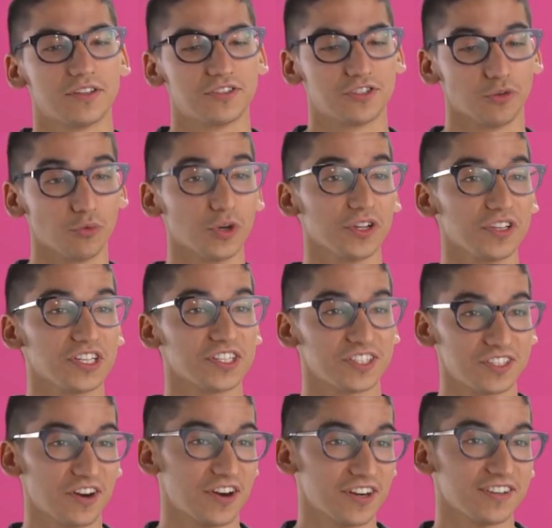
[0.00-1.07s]
to really
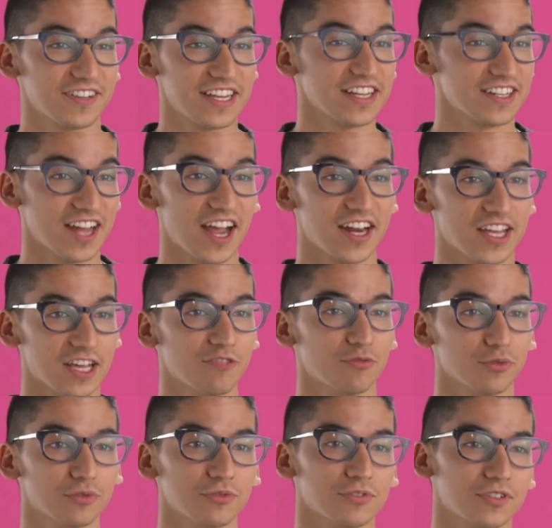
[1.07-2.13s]
start igniting el
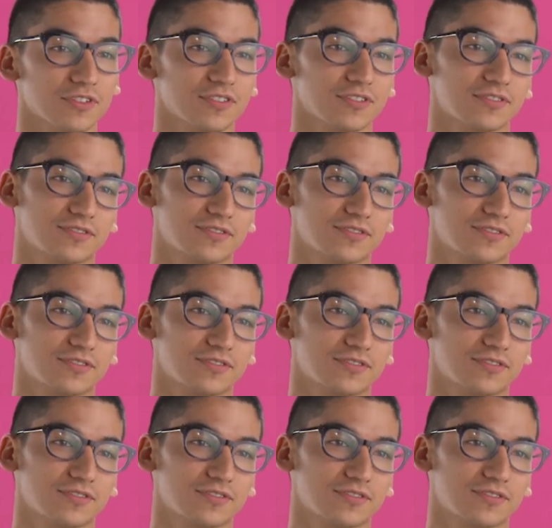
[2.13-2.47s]
futuro.